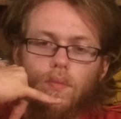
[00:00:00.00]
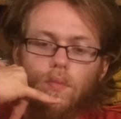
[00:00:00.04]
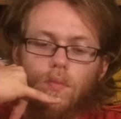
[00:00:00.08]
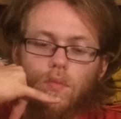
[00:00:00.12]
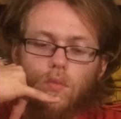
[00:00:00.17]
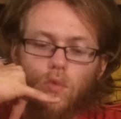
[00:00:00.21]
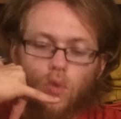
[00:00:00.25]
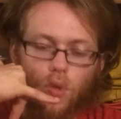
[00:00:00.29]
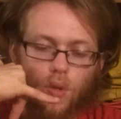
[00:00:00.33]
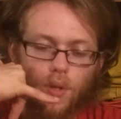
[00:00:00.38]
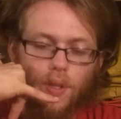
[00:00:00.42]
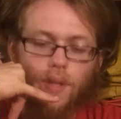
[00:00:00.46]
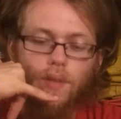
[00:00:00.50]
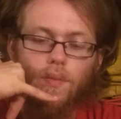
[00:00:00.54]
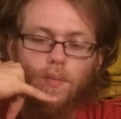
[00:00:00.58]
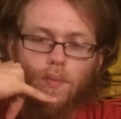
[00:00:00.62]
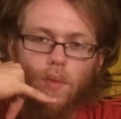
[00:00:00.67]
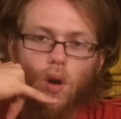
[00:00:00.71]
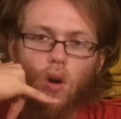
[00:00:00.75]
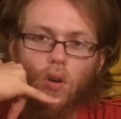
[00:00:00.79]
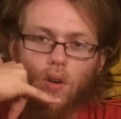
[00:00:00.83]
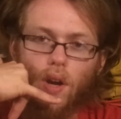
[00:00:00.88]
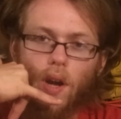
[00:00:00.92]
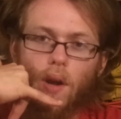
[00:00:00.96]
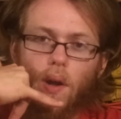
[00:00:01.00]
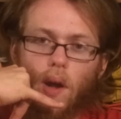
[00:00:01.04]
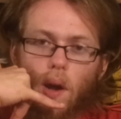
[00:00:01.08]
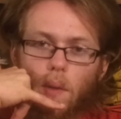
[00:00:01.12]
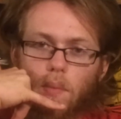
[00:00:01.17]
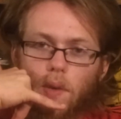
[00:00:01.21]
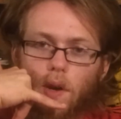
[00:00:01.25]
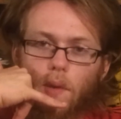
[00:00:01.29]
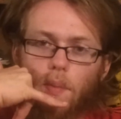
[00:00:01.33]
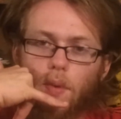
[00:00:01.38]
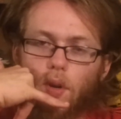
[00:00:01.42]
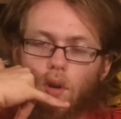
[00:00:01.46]
Really? Okay, I'm
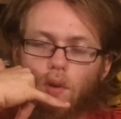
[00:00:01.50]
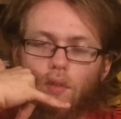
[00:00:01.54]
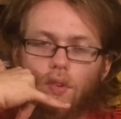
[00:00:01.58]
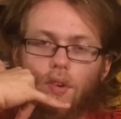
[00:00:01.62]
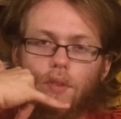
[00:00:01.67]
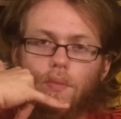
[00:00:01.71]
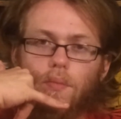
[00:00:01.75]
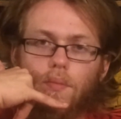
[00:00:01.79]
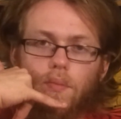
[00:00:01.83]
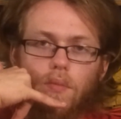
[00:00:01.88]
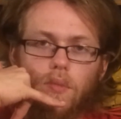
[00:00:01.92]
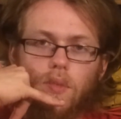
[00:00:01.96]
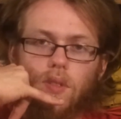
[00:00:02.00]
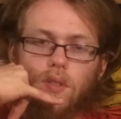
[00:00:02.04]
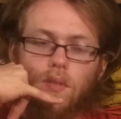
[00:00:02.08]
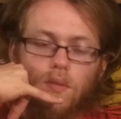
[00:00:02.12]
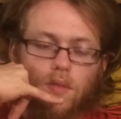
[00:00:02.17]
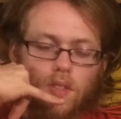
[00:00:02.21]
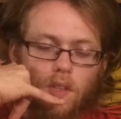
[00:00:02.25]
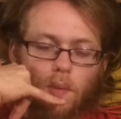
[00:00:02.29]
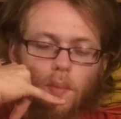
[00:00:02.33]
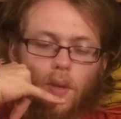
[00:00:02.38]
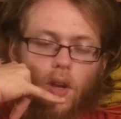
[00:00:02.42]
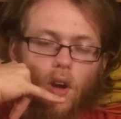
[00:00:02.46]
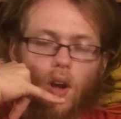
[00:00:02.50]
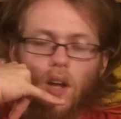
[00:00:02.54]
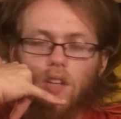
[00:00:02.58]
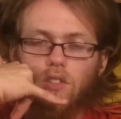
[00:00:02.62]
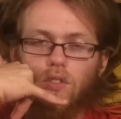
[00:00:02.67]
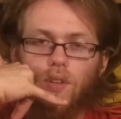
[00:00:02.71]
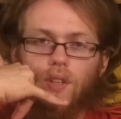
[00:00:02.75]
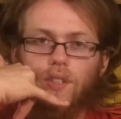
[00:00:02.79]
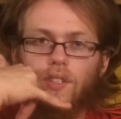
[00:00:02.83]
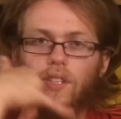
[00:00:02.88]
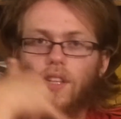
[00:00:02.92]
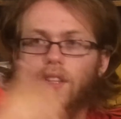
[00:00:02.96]
coming over. Send me your
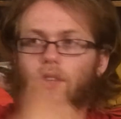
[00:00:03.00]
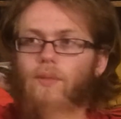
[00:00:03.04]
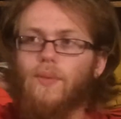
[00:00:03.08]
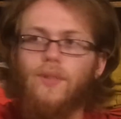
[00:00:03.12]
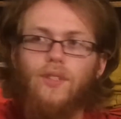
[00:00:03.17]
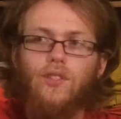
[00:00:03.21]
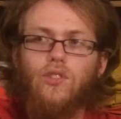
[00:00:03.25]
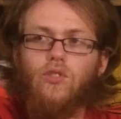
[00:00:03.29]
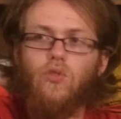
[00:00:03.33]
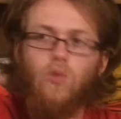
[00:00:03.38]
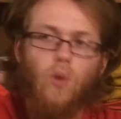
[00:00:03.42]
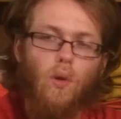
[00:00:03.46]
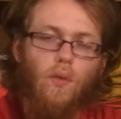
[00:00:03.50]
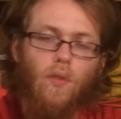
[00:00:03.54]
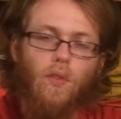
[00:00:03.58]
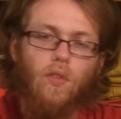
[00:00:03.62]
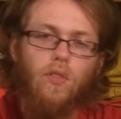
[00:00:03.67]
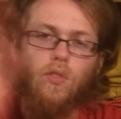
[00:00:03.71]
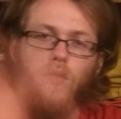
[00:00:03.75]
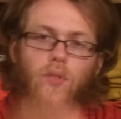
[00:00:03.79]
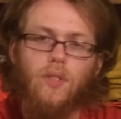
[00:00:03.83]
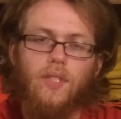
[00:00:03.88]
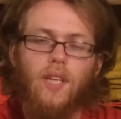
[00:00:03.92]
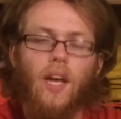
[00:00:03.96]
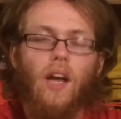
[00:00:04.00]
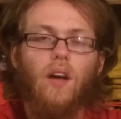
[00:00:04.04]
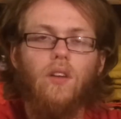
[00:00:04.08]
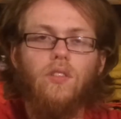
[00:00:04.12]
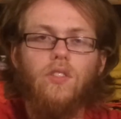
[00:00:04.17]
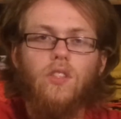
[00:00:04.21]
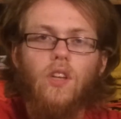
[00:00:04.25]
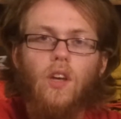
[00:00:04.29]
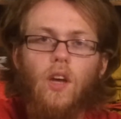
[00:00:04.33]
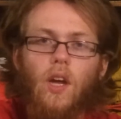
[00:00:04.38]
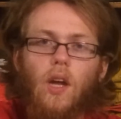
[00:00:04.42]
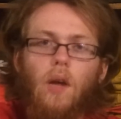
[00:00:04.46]
address. And then we just drove over to his house,
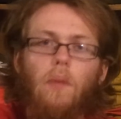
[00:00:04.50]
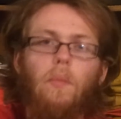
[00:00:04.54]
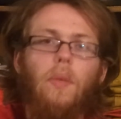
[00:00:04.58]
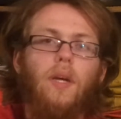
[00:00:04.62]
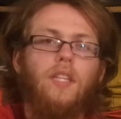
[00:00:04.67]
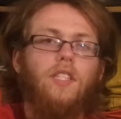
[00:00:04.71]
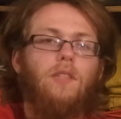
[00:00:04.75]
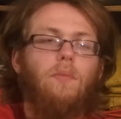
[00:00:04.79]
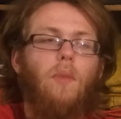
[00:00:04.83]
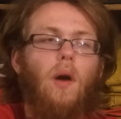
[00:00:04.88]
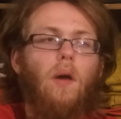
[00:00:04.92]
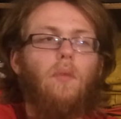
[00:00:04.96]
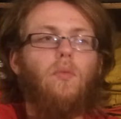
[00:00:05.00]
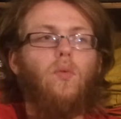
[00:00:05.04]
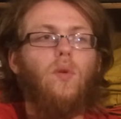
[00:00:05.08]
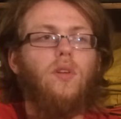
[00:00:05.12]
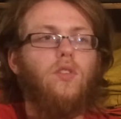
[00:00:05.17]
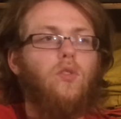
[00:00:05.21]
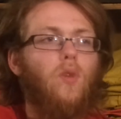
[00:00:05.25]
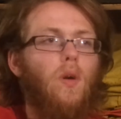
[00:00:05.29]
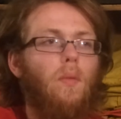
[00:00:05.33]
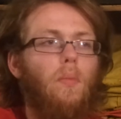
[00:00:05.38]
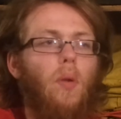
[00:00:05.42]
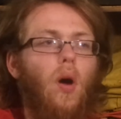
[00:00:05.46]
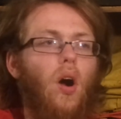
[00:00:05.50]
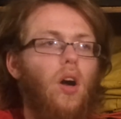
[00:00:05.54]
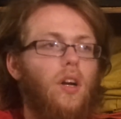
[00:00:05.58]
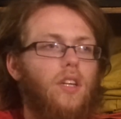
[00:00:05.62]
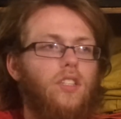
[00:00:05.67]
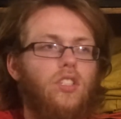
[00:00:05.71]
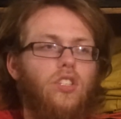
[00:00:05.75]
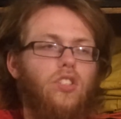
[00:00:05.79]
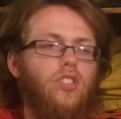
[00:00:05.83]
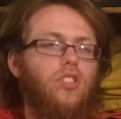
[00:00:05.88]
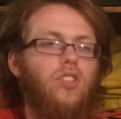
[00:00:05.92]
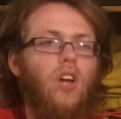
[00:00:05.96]
picked him up, went to a park, and
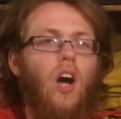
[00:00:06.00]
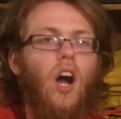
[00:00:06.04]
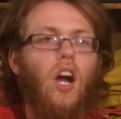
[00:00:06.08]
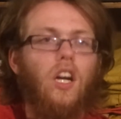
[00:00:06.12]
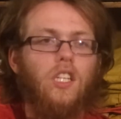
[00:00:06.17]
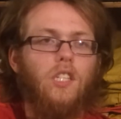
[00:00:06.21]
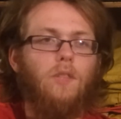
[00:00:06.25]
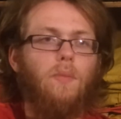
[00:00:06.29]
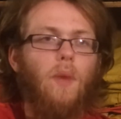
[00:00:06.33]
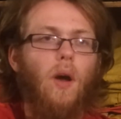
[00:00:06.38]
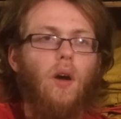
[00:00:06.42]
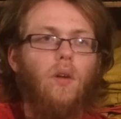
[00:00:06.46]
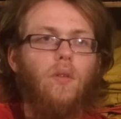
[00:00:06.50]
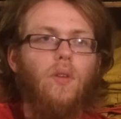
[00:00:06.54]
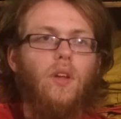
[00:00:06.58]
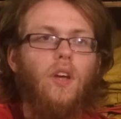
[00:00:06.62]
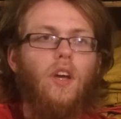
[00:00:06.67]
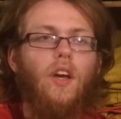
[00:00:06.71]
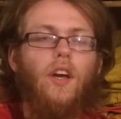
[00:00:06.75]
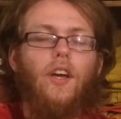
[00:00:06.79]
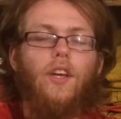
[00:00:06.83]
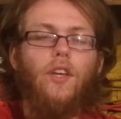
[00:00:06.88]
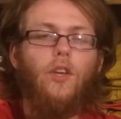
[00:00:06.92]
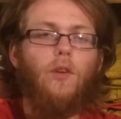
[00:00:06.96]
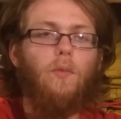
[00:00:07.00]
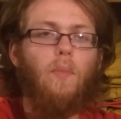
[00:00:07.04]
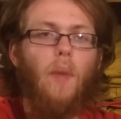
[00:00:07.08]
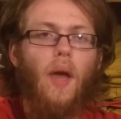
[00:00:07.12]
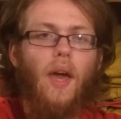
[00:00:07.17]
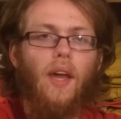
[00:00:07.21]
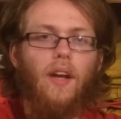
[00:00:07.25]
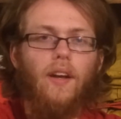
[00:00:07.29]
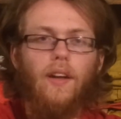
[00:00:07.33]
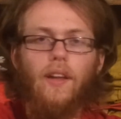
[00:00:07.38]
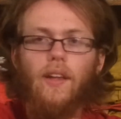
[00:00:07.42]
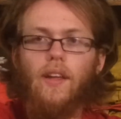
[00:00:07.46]
just talked about
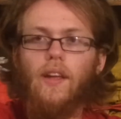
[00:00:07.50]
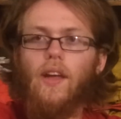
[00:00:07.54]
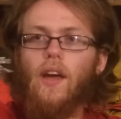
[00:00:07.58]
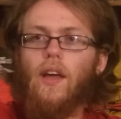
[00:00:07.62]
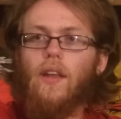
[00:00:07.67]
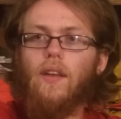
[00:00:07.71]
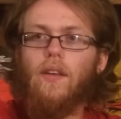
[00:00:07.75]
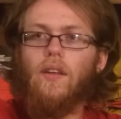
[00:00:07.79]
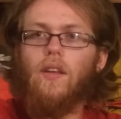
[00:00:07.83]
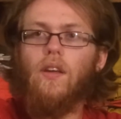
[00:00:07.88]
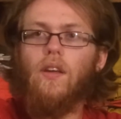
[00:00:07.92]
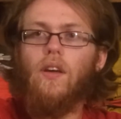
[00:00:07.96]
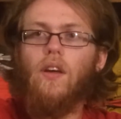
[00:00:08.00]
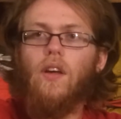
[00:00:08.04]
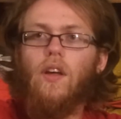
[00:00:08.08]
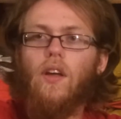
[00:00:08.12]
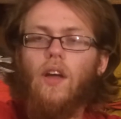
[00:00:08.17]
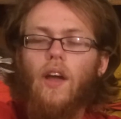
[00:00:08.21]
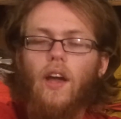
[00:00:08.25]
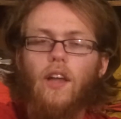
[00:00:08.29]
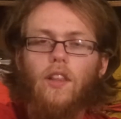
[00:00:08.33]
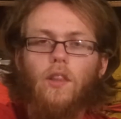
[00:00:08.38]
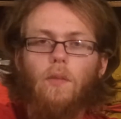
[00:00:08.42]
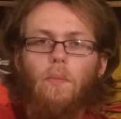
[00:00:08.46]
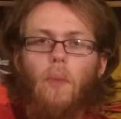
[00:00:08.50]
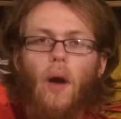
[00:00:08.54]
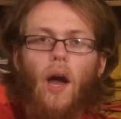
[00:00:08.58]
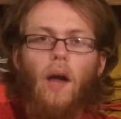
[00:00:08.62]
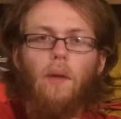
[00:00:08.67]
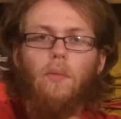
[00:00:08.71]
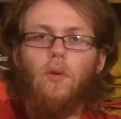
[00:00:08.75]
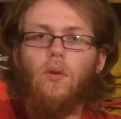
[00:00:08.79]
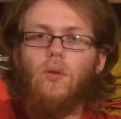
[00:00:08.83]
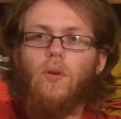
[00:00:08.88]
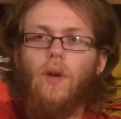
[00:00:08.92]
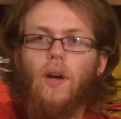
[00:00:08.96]
humanity and the
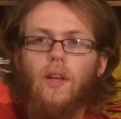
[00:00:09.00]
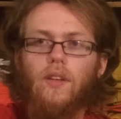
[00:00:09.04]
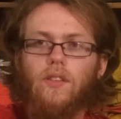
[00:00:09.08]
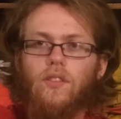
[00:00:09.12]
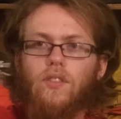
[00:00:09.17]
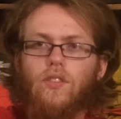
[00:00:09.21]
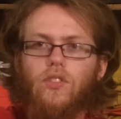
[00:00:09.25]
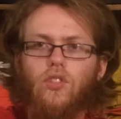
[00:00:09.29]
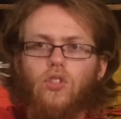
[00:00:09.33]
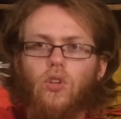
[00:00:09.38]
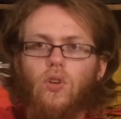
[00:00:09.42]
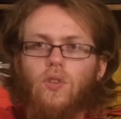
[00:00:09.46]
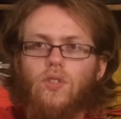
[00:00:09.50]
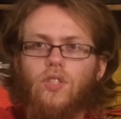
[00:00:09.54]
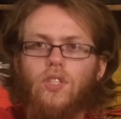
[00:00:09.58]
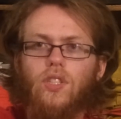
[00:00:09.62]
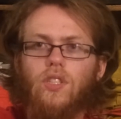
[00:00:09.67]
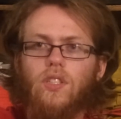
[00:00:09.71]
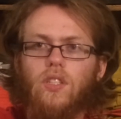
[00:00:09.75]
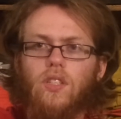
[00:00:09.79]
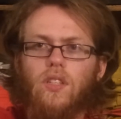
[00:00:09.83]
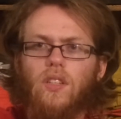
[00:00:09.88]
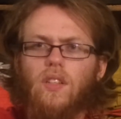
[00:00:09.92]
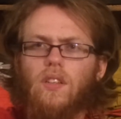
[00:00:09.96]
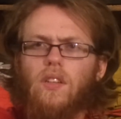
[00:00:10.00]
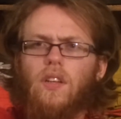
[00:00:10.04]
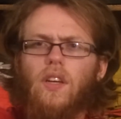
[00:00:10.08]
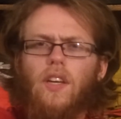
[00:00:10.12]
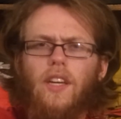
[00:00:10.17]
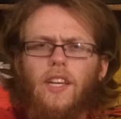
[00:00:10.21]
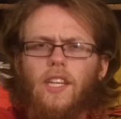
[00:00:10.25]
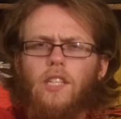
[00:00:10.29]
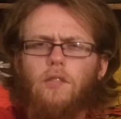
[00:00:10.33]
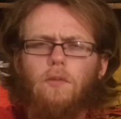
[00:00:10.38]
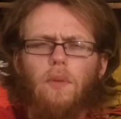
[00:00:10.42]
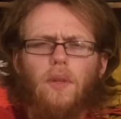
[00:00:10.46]
Bible and churches. And
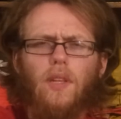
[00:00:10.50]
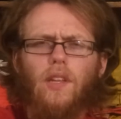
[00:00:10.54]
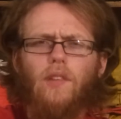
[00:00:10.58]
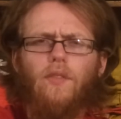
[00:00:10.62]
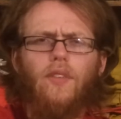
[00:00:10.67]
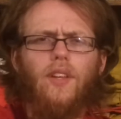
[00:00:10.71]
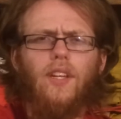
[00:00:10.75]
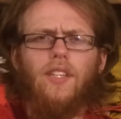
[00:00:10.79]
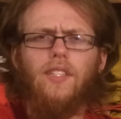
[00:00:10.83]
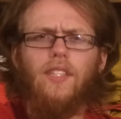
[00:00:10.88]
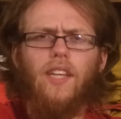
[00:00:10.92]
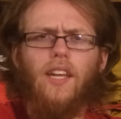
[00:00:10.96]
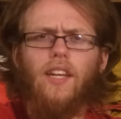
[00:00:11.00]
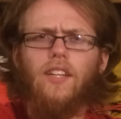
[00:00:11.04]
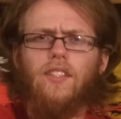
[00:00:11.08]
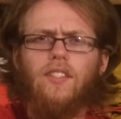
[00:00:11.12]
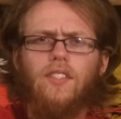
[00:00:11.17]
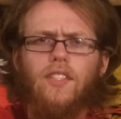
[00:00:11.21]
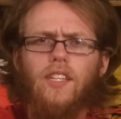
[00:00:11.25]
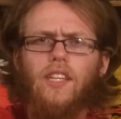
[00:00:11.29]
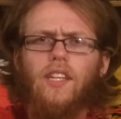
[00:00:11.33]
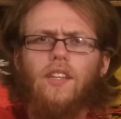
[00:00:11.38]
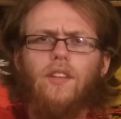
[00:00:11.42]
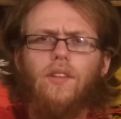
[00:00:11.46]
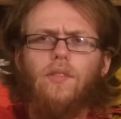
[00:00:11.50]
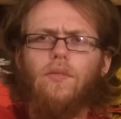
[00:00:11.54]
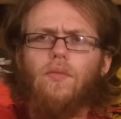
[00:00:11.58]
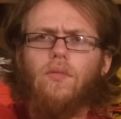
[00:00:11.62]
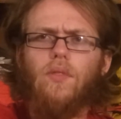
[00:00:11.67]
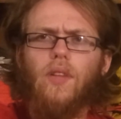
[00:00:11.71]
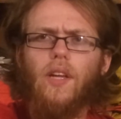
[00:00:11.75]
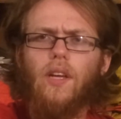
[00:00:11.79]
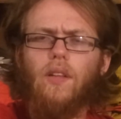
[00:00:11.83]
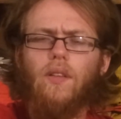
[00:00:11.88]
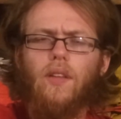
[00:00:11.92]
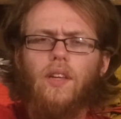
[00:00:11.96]
he's been living in Tennessee
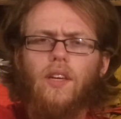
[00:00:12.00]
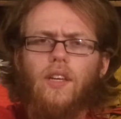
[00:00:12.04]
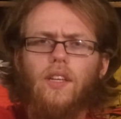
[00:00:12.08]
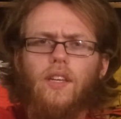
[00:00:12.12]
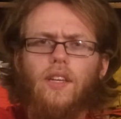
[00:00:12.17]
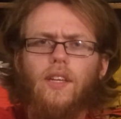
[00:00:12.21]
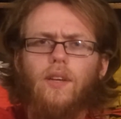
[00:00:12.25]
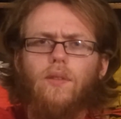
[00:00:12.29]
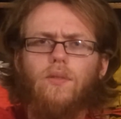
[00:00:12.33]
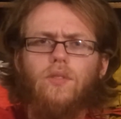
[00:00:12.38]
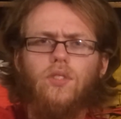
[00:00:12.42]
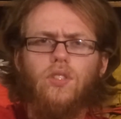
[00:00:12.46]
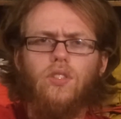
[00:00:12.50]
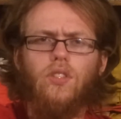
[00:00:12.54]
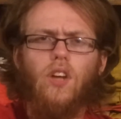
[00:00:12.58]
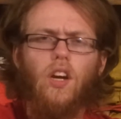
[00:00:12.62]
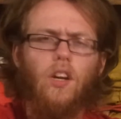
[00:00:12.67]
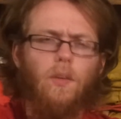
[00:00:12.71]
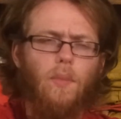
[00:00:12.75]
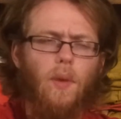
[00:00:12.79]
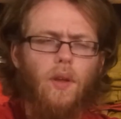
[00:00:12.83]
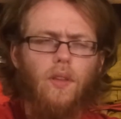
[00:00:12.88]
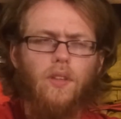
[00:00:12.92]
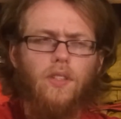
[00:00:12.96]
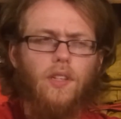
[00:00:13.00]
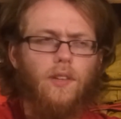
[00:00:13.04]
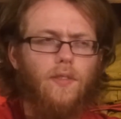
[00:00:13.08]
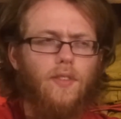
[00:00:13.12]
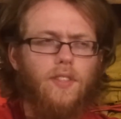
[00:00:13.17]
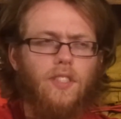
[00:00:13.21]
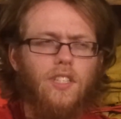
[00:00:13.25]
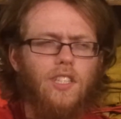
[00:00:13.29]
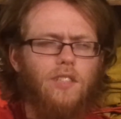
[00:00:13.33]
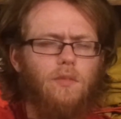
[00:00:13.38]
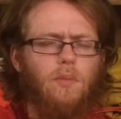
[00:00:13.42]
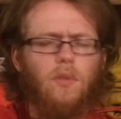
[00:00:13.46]
lately, and he was just talking about the
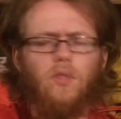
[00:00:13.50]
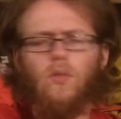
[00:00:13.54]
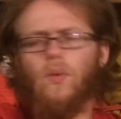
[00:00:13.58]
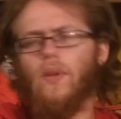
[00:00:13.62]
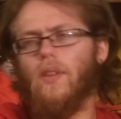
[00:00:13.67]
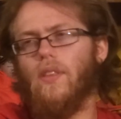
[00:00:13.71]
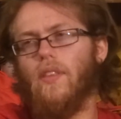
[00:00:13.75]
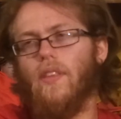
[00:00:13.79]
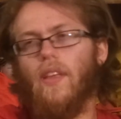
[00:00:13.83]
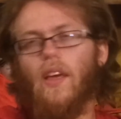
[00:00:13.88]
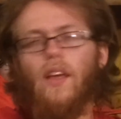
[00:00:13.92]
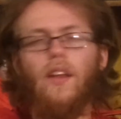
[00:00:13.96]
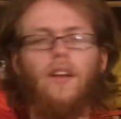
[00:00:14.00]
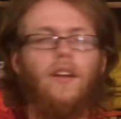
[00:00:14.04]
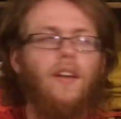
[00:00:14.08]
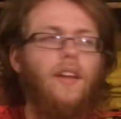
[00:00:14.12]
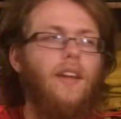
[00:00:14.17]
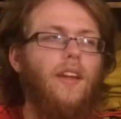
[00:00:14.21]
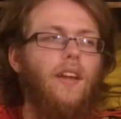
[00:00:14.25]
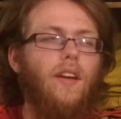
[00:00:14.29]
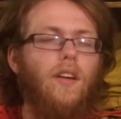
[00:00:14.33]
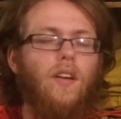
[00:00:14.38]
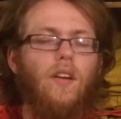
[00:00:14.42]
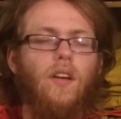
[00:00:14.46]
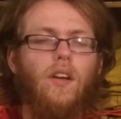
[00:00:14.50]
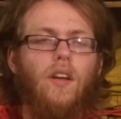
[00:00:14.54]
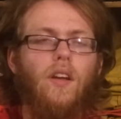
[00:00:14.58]
differences between then and here,